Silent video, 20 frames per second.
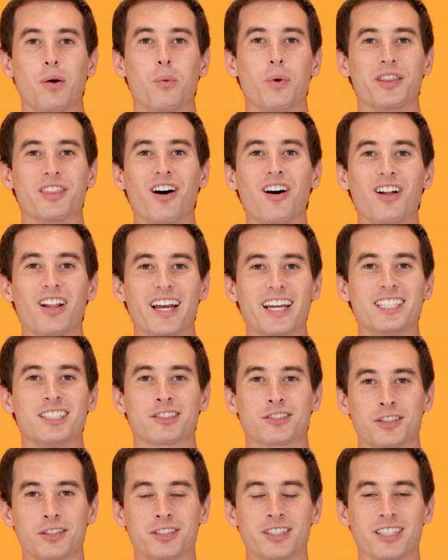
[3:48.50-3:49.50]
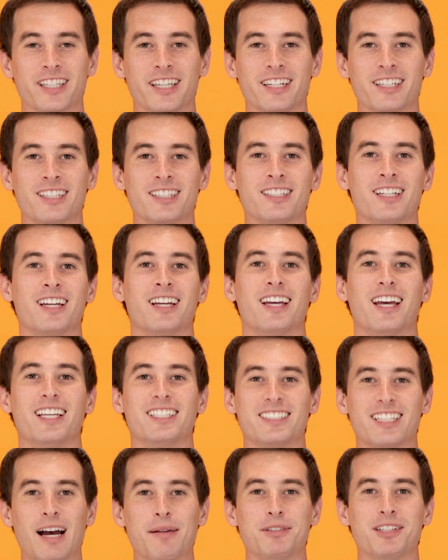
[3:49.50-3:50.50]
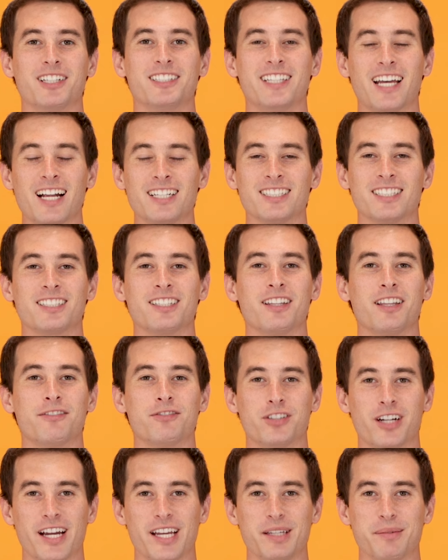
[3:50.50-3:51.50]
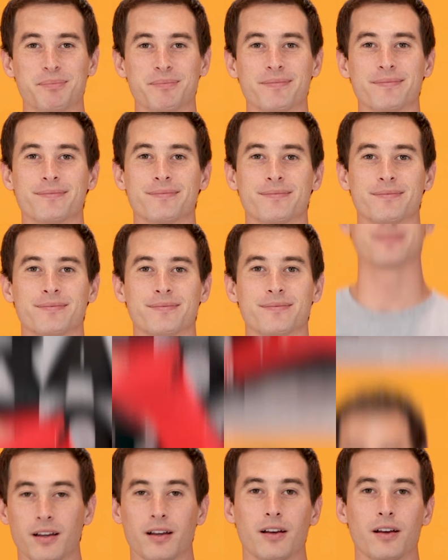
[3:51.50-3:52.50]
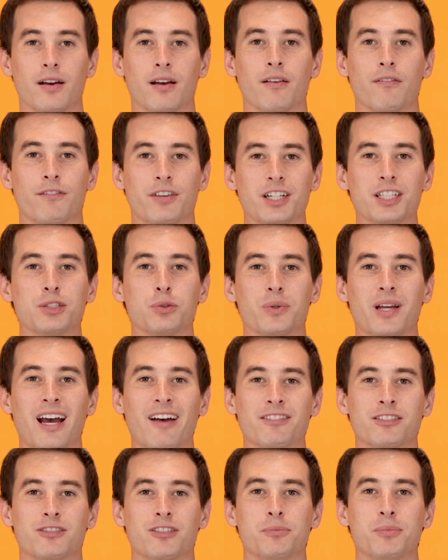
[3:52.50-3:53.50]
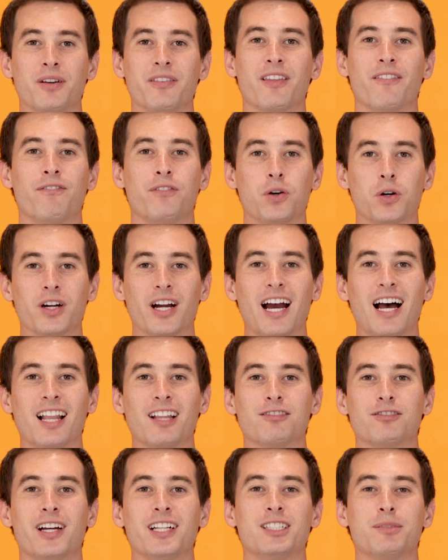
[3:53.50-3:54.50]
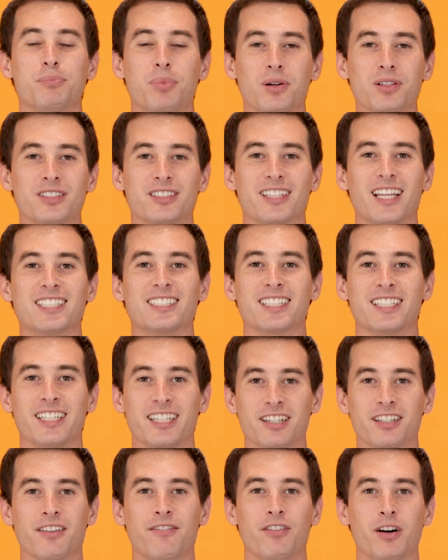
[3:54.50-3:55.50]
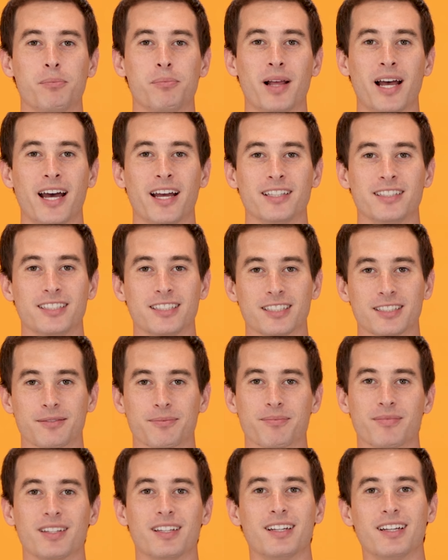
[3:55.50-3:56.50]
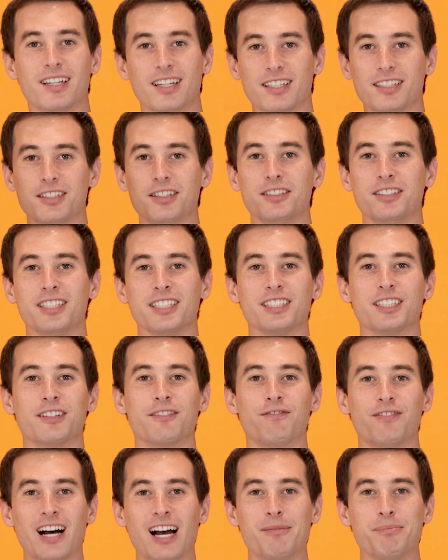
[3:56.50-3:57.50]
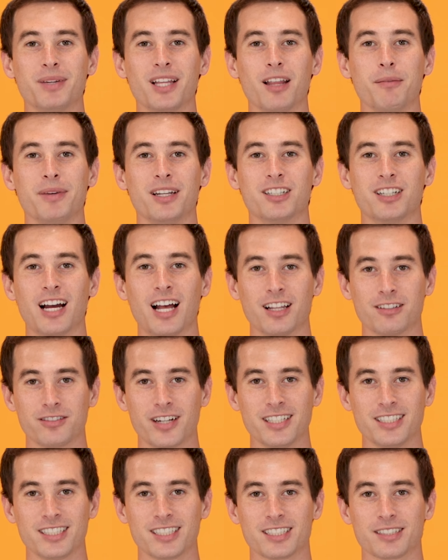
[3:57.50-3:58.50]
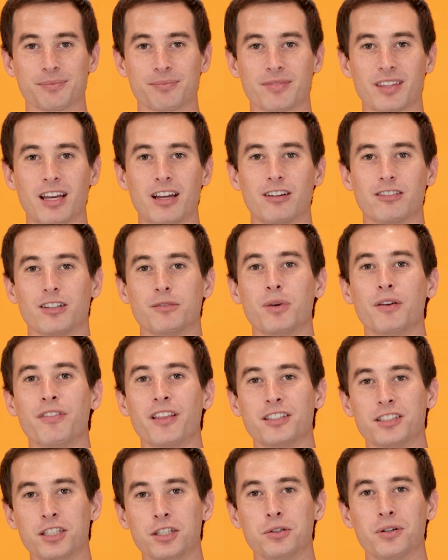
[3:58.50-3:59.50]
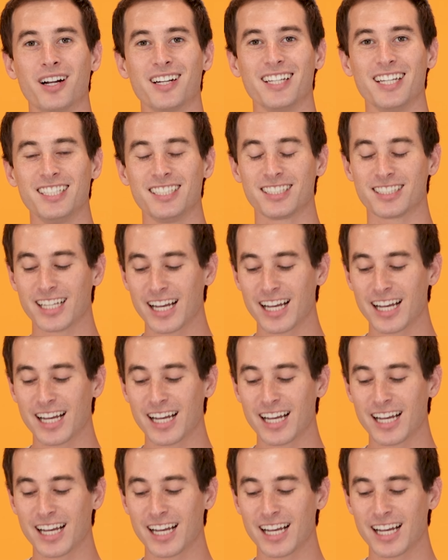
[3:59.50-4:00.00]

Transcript: With all 8 screws secured, it's time to attach it to the frame. First, we have to remove the 4 Allen wrench bolts that secure the foot pads. Using your 5mm Allen wrench, remove the 2 on each